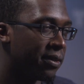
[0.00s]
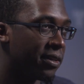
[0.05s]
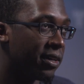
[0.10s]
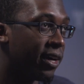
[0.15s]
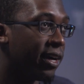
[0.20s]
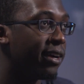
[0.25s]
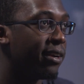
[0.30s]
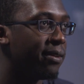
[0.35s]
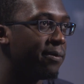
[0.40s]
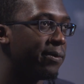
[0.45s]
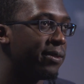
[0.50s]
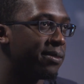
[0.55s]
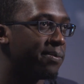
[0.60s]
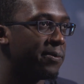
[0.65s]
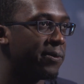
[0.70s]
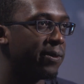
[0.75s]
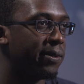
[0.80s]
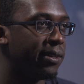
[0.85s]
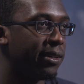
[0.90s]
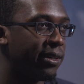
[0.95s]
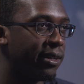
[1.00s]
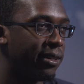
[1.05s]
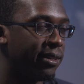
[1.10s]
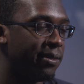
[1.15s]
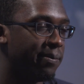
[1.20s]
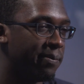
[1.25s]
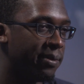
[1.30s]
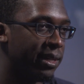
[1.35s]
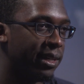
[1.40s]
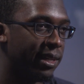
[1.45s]
your guard was more
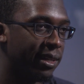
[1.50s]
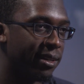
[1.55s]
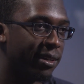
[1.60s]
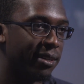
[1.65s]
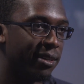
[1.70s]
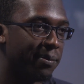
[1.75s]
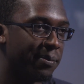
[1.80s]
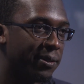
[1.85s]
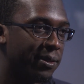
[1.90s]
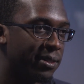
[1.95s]
impeding on your